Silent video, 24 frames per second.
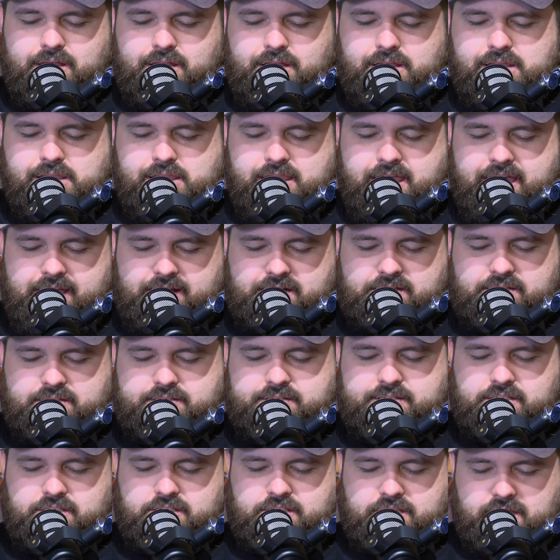
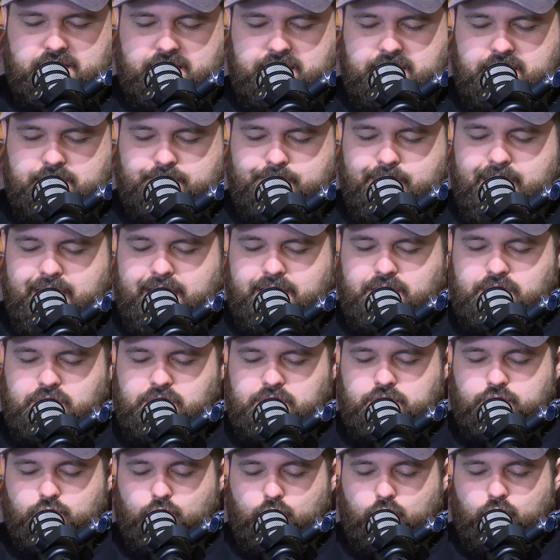Next team and
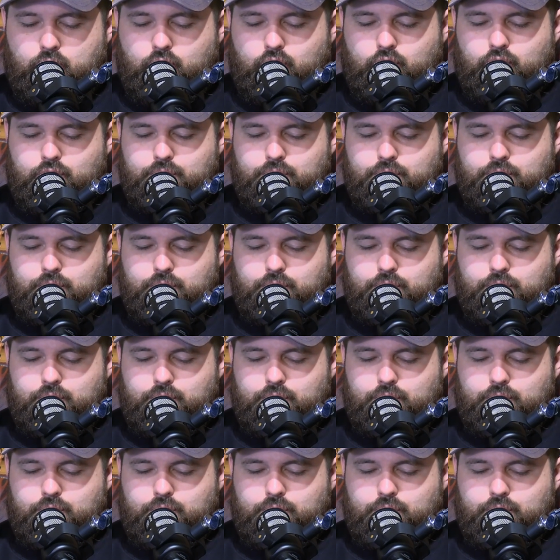your